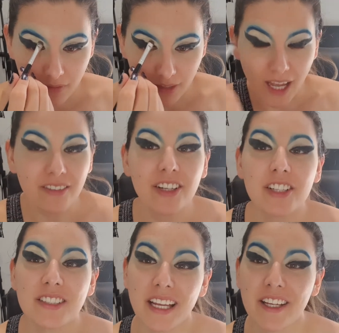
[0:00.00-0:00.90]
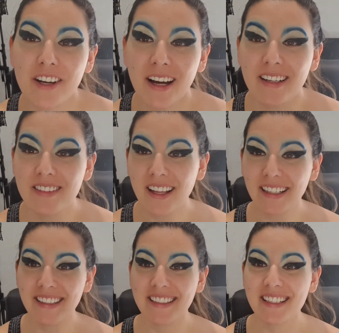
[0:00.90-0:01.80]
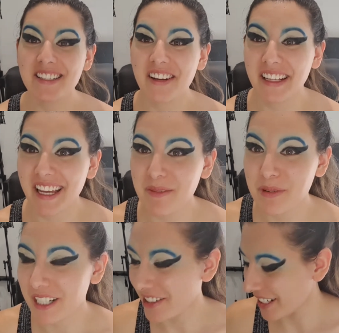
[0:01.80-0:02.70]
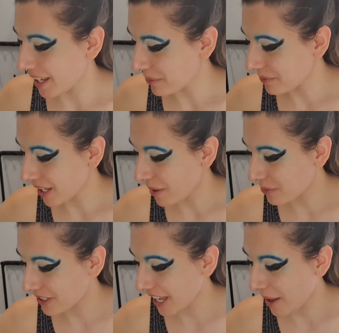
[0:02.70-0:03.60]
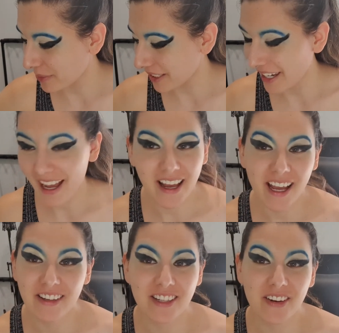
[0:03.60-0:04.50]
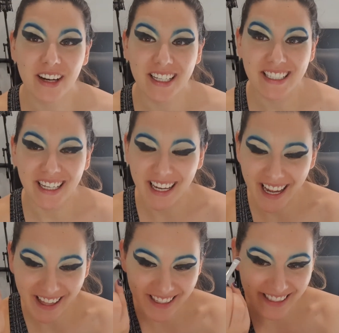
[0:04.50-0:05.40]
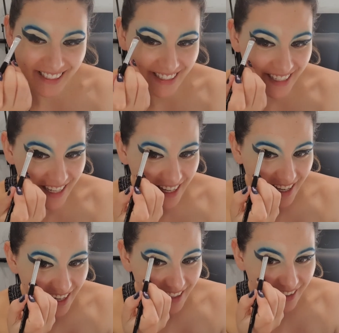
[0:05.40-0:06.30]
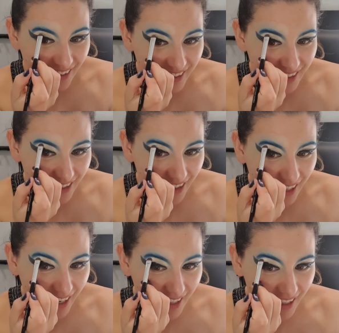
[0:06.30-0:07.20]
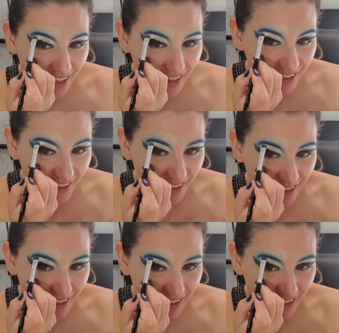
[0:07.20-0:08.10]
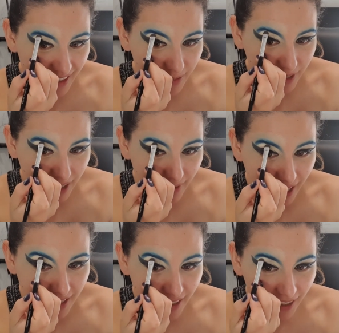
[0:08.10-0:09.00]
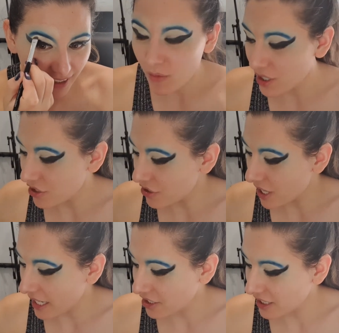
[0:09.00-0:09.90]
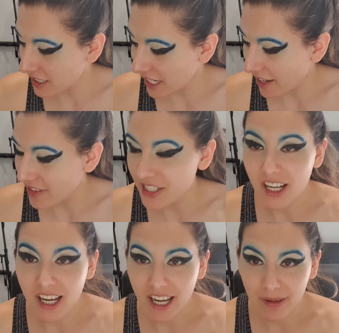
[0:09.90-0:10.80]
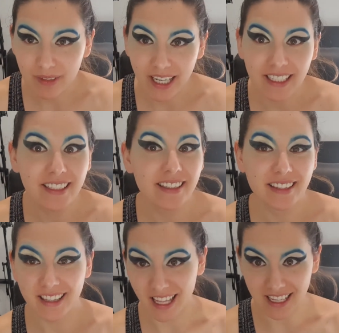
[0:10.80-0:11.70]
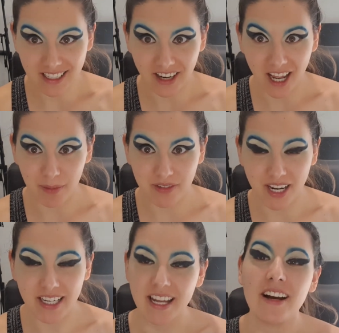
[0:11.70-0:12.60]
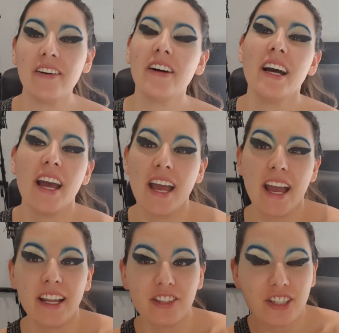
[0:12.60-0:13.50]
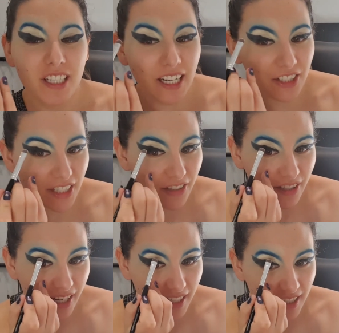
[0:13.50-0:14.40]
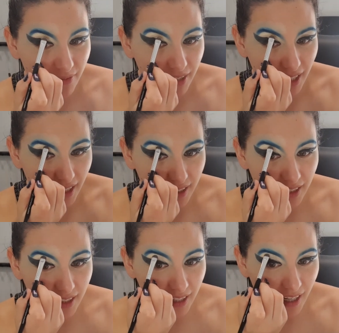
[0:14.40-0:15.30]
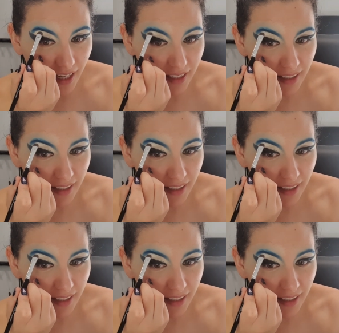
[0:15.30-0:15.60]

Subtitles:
I've got to say, guys, like, this is turning out pretty good. I'm pretty happy. I had no idea how this is going to turn out, and it's pretty amazing. When you actually have the time, like these times right now, and you can actually create something, I think that